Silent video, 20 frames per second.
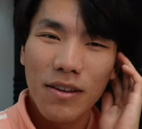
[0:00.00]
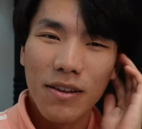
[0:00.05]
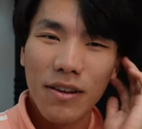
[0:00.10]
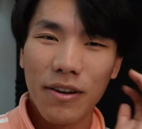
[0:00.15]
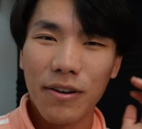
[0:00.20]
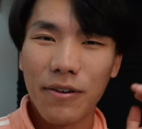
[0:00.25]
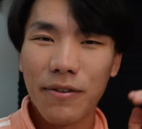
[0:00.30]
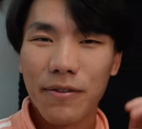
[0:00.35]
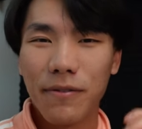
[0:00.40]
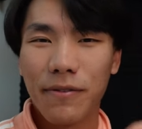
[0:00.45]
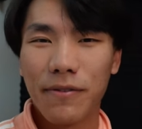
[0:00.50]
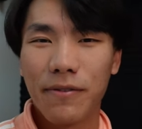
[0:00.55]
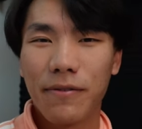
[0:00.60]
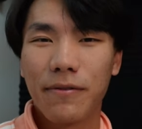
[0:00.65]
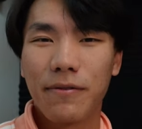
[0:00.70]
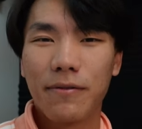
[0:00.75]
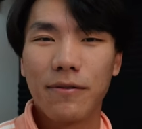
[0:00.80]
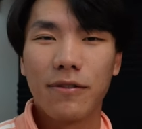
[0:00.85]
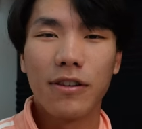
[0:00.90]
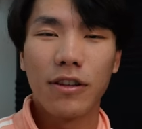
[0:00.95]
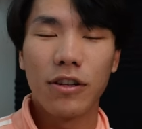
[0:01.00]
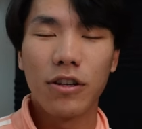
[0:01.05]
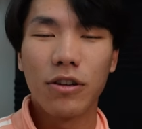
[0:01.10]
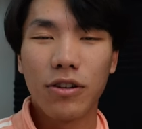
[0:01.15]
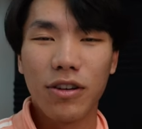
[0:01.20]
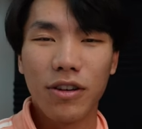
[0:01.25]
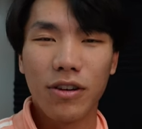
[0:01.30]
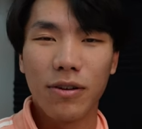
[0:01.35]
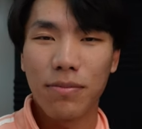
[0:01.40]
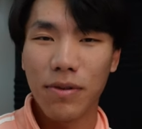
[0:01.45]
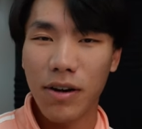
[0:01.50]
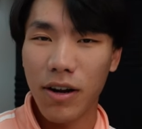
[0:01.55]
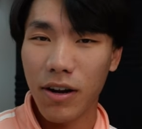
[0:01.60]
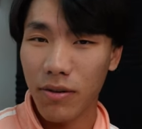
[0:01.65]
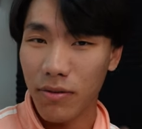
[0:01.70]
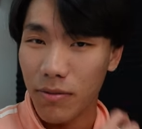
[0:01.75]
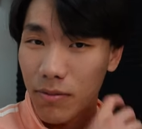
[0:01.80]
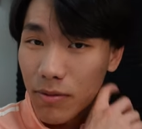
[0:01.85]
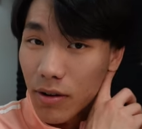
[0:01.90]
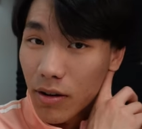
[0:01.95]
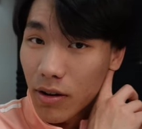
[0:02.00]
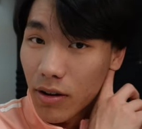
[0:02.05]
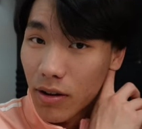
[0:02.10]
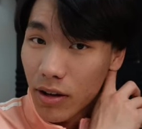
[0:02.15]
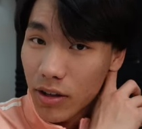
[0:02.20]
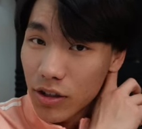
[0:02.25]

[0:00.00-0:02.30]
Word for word: of the Tokiwa Pro uh,